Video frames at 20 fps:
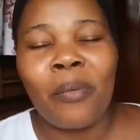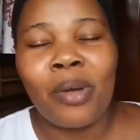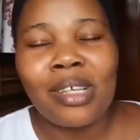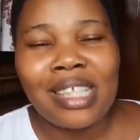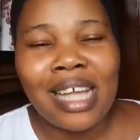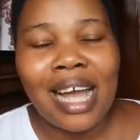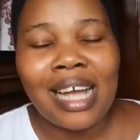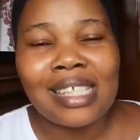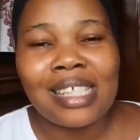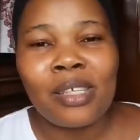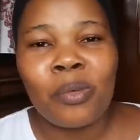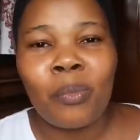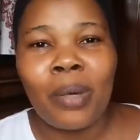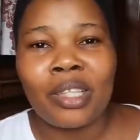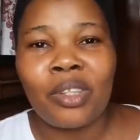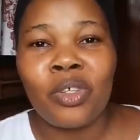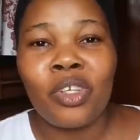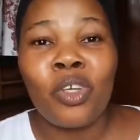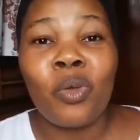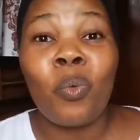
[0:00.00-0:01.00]
was asking
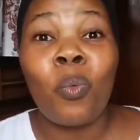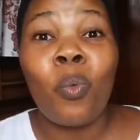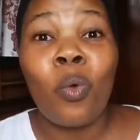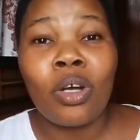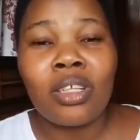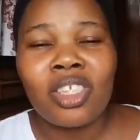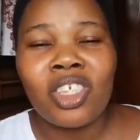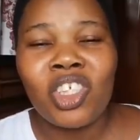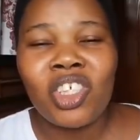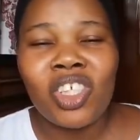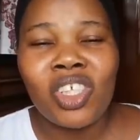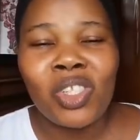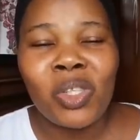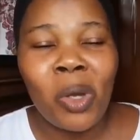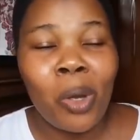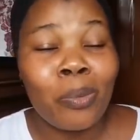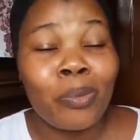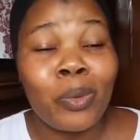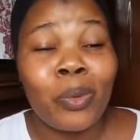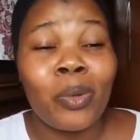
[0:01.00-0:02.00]
Wathoni what she's
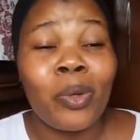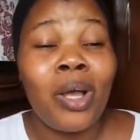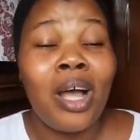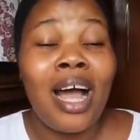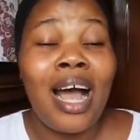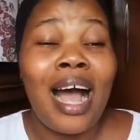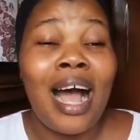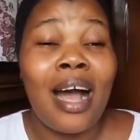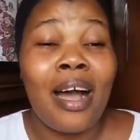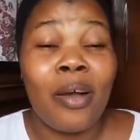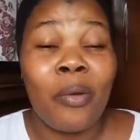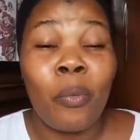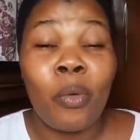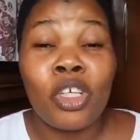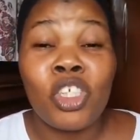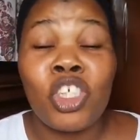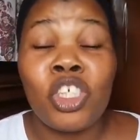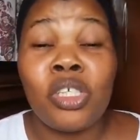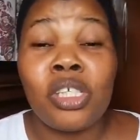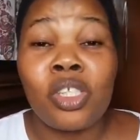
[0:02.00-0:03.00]
up to, uh,
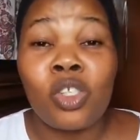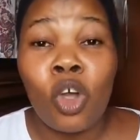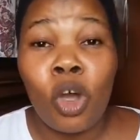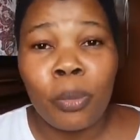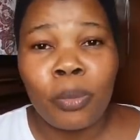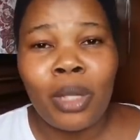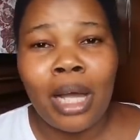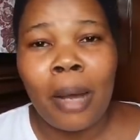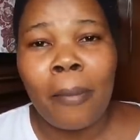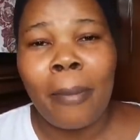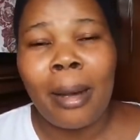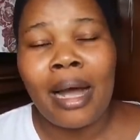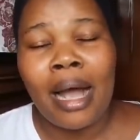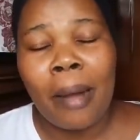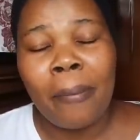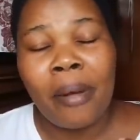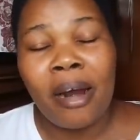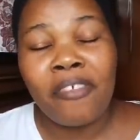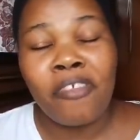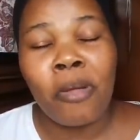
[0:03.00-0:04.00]
what she's up to about,
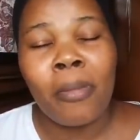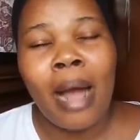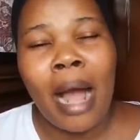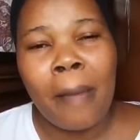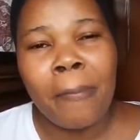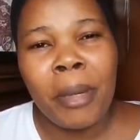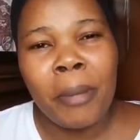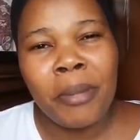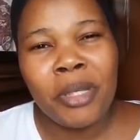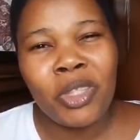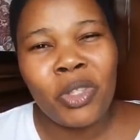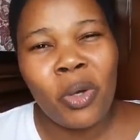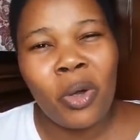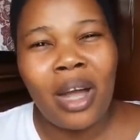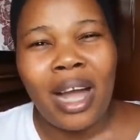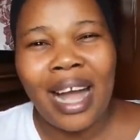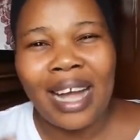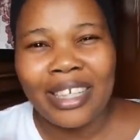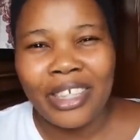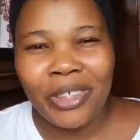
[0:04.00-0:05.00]
apart from her baby
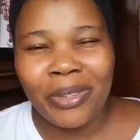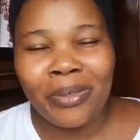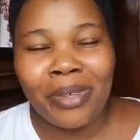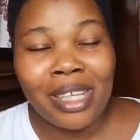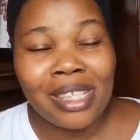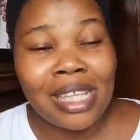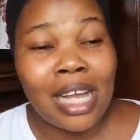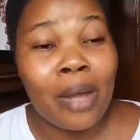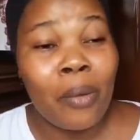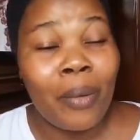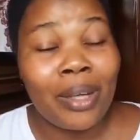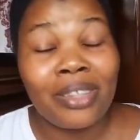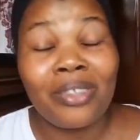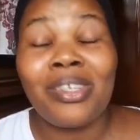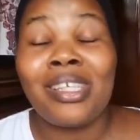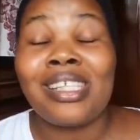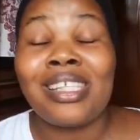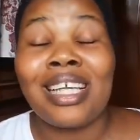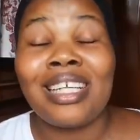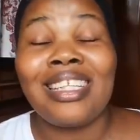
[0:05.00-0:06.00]
talk and the rest. And
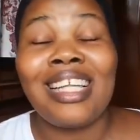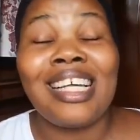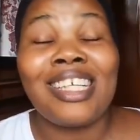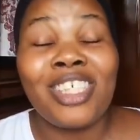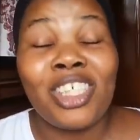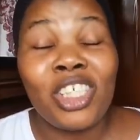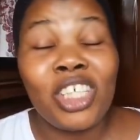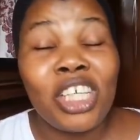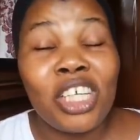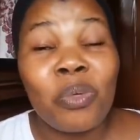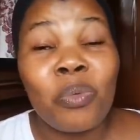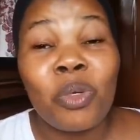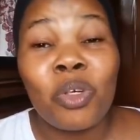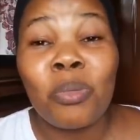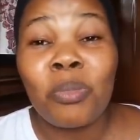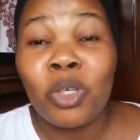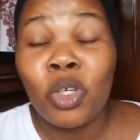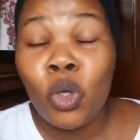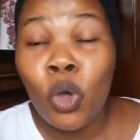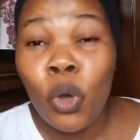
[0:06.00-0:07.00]
Wathoni said that she will
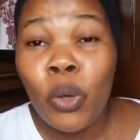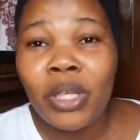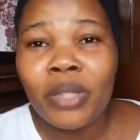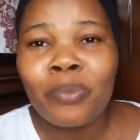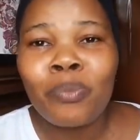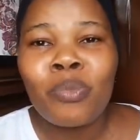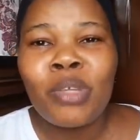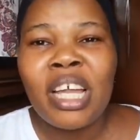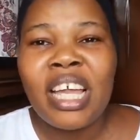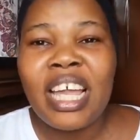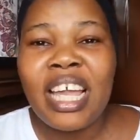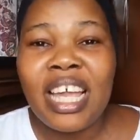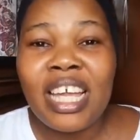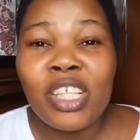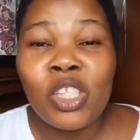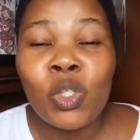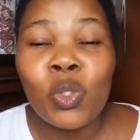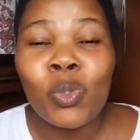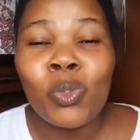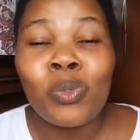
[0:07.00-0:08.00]
be going
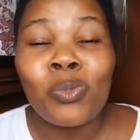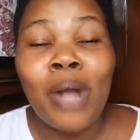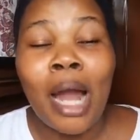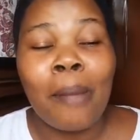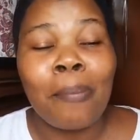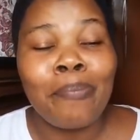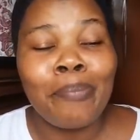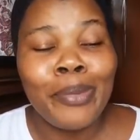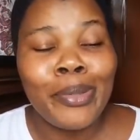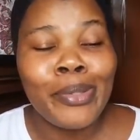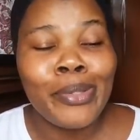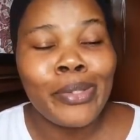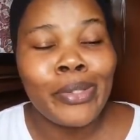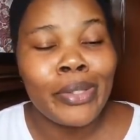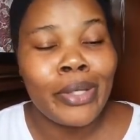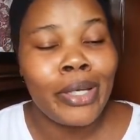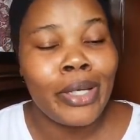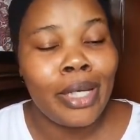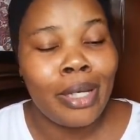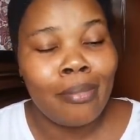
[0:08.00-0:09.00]
into rap
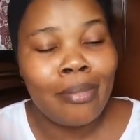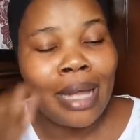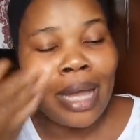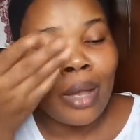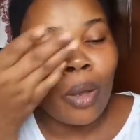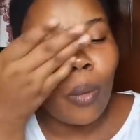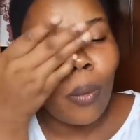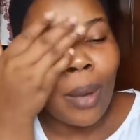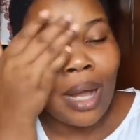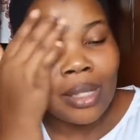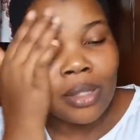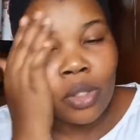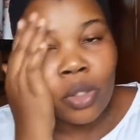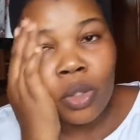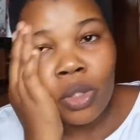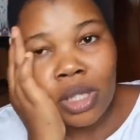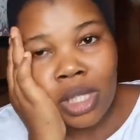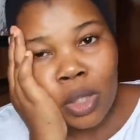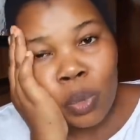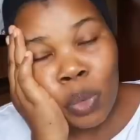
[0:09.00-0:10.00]
music, and I'm like,
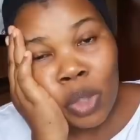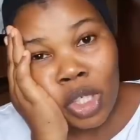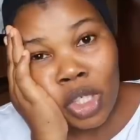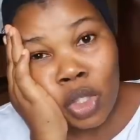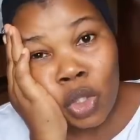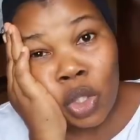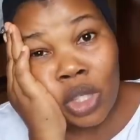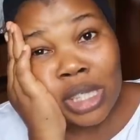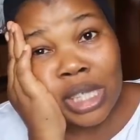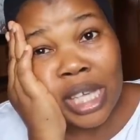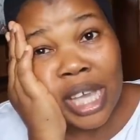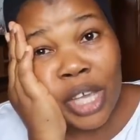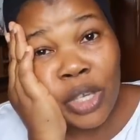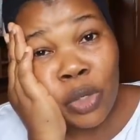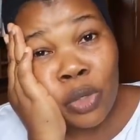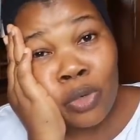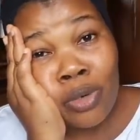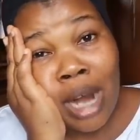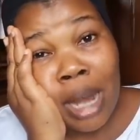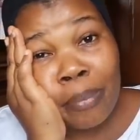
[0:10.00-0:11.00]
Wathoni, we did not hear
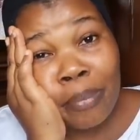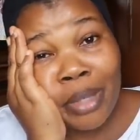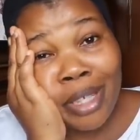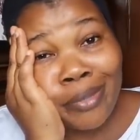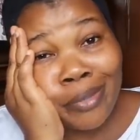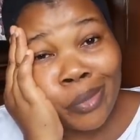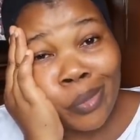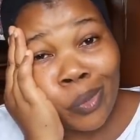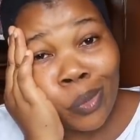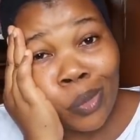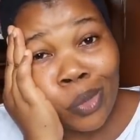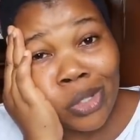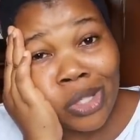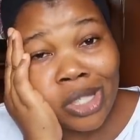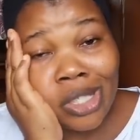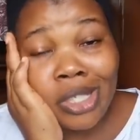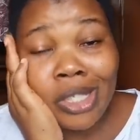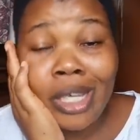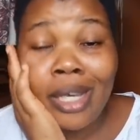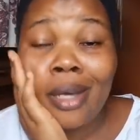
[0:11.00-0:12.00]
you rap even
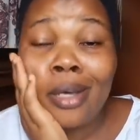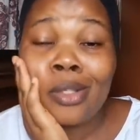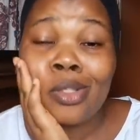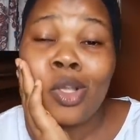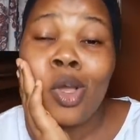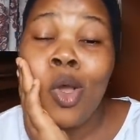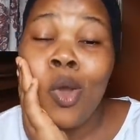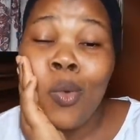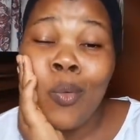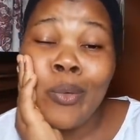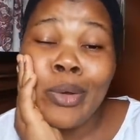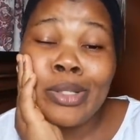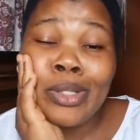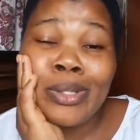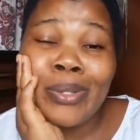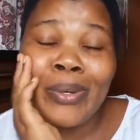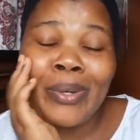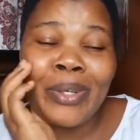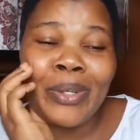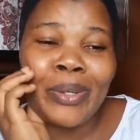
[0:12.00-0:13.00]
once in the house. What's
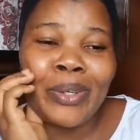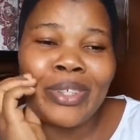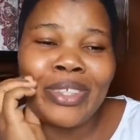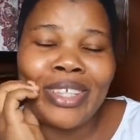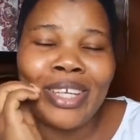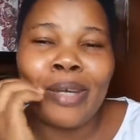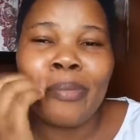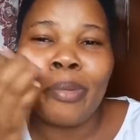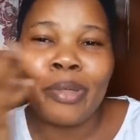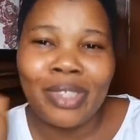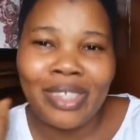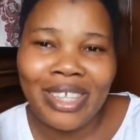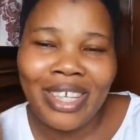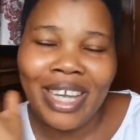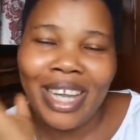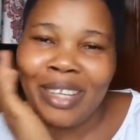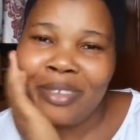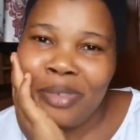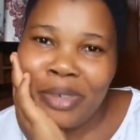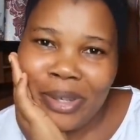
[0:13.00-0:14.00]
going on here? But
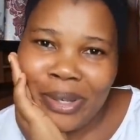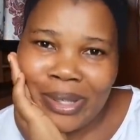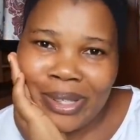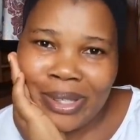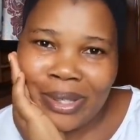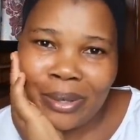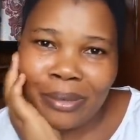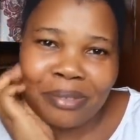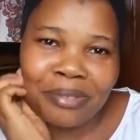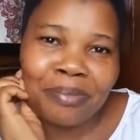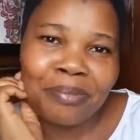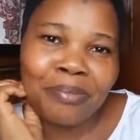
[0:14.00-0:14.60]
hear it for yourself.